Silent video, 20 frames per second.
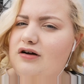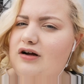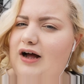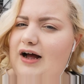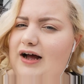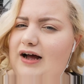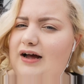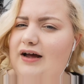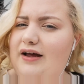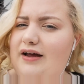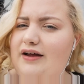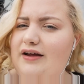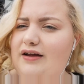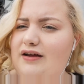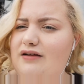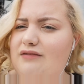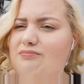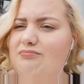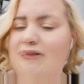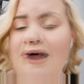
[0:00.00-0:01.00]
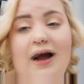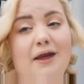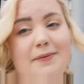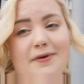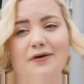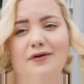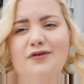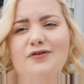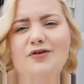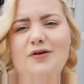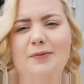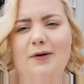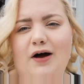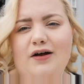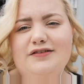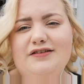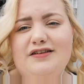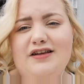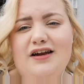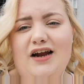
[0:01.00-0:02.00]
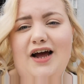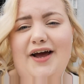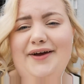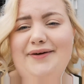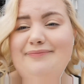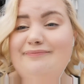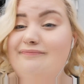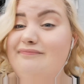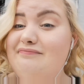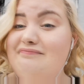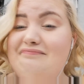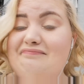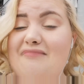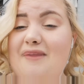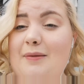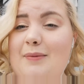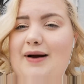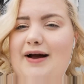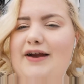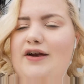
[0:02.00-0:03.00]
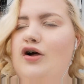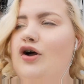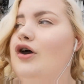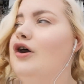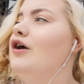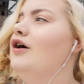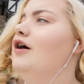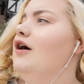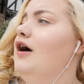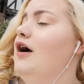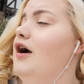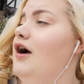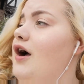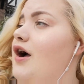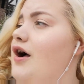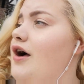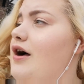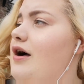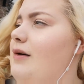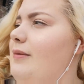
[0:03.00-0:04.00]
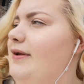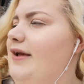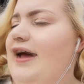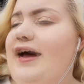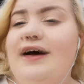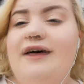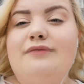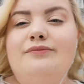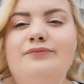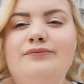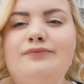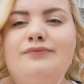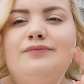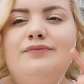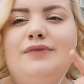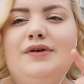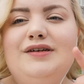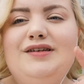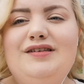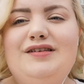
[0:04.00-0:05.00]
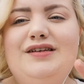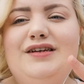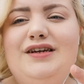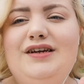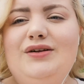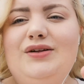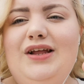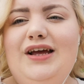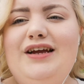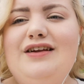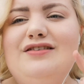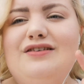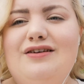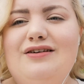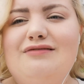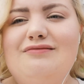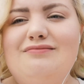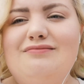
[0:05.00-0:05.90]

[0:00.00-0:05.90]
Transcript: I might be going to a party tonight, might not. But yeah, see you later.